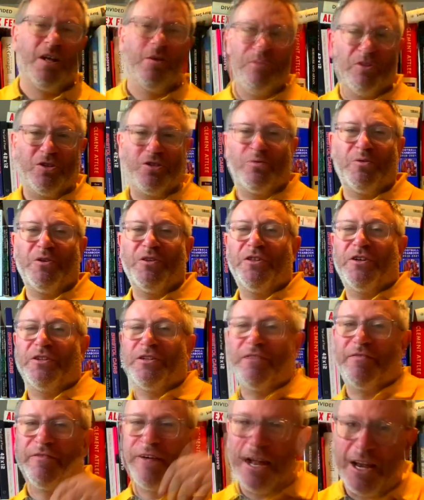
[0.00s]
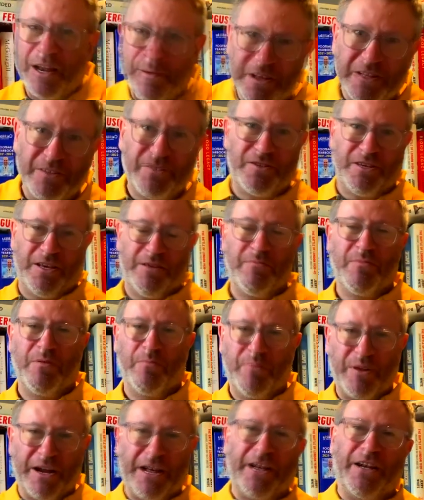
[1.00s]
between the development team
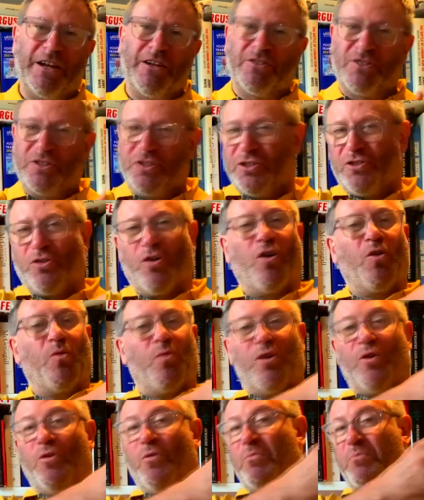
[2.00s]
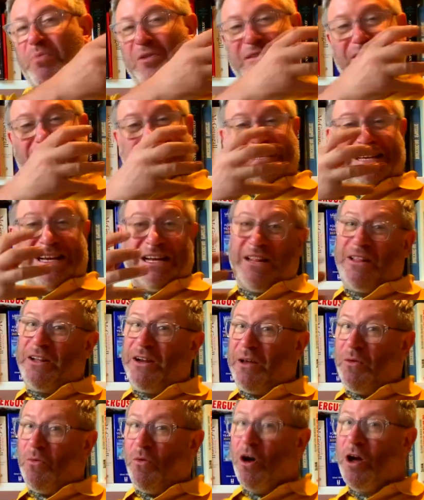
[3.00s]
bringing in stock we don't
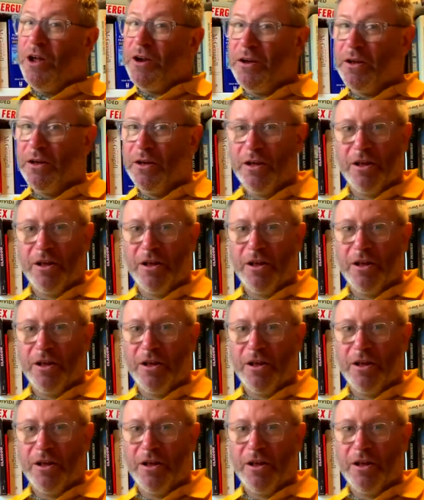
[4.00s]
particularly want,